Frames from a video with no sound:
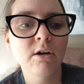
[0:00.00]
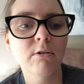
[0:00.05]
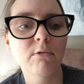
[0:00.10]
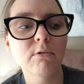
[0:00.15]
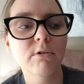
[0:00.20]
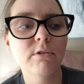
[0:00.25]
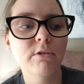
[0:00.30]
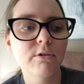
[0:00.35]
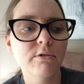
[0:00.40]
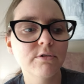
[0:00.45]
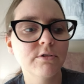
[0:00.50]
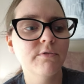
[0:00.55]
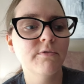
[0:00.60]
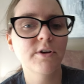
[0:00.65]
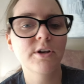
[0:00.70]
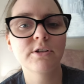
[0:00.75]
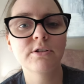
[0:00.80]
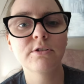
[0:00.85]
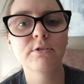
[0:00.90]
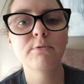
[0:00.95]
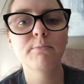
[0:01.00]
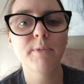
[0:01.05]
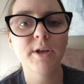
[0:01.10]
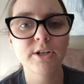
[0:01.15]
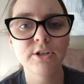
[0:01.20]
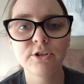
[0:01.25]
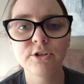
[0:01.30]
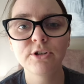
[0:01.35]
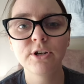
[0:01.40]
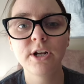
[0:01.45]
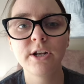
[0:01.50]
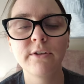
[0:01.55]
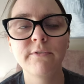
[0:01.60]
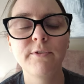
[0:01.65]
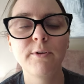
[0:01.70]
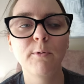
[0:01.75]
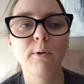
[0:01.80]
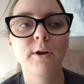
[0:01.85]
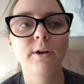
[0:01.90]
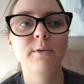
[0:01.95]
or those of us who menstruate,
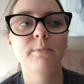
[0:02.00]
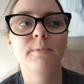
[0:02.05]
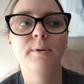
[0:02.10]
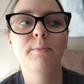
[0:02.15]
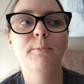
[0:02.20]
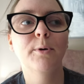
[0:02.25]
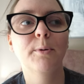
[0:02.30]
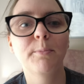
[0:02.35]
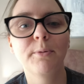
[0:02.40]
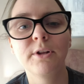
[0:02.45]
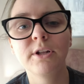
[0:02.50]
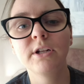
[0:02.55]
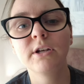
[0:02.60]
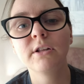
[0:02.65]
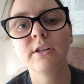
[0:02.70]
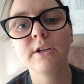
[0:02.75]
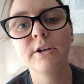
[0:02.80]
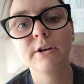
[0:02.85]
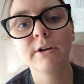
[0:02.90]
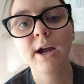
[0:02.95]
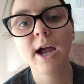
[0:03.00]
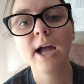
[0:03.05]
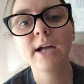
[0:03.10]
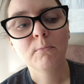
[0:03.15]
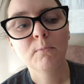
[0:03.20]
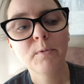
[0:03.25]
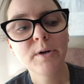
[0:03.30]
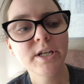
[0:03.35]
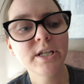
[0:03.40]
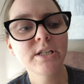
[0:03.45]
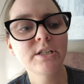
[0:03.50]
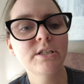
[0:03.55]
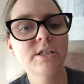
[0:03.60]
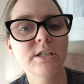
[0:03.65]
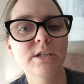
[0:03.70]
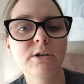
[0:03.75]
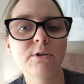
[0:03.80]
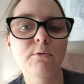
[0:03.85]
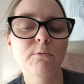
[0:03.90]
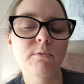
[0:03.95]
if you want to be more politically correct, we
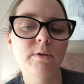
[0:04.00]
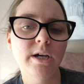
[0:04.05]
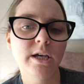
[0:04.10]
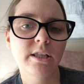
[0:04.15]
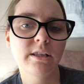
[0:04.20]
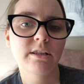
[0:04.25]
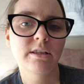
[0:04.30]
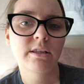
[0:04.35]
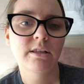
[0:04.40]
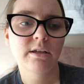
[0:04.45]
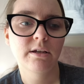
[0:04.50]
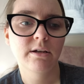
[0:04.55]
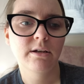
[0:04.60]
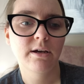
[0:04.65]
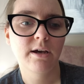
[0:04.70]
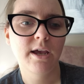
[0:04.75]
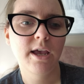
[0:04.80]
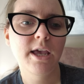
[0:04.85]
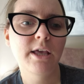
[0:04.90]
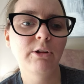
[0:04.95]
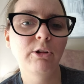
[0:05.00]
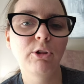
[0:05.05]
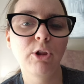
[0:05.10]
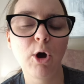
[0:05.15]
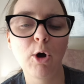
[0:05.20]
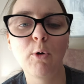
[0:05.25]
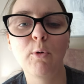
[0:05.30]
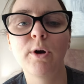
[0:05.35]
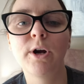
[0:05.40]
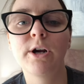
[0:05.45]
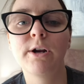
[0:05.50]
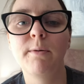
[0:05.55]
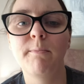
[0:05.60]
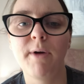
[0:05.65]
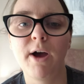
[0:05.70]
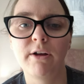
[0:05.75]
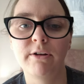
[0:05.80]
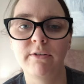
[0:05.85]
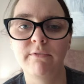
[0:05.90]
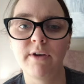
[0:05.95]
deal with a lowered
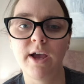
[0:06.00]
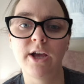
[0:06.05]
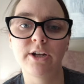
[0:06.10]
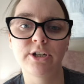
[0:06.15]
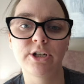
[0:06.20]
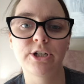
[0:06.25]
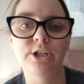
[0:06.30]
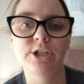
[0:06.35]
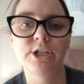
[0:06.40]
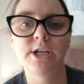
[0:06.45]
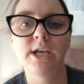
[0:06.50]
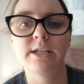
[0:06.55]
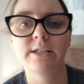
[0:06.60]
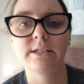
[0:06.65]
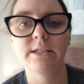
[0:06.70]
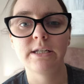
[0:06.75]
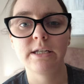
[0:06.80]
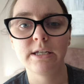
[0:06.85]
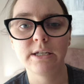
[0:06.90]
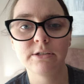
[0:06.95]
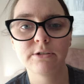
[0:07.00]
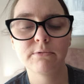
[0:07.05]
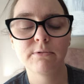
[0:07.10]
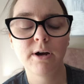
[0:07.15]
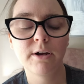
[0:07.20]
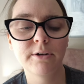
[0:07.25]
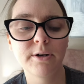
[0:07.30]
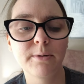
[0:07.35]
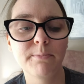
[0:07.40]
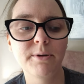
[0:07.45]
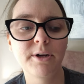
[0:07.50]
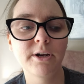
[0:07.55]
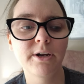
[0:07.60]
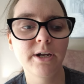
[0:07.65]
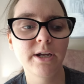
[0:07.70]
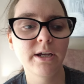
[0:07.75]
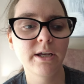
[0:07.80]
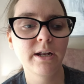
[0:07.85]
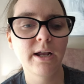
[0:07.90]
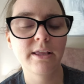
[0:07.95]
amount of energy as it is around our
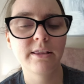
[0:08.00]
period.